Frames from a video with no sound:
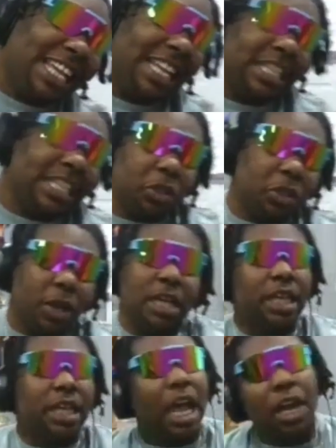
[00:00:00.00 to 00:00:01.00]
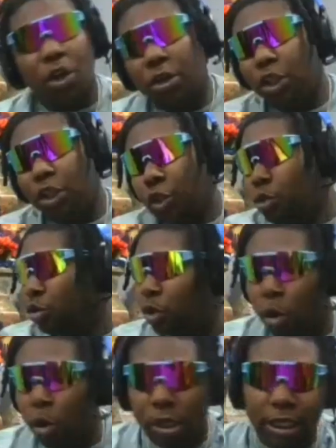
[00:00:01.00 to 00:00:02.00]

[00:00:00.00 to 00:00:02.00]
of killers. So that's how I know that you so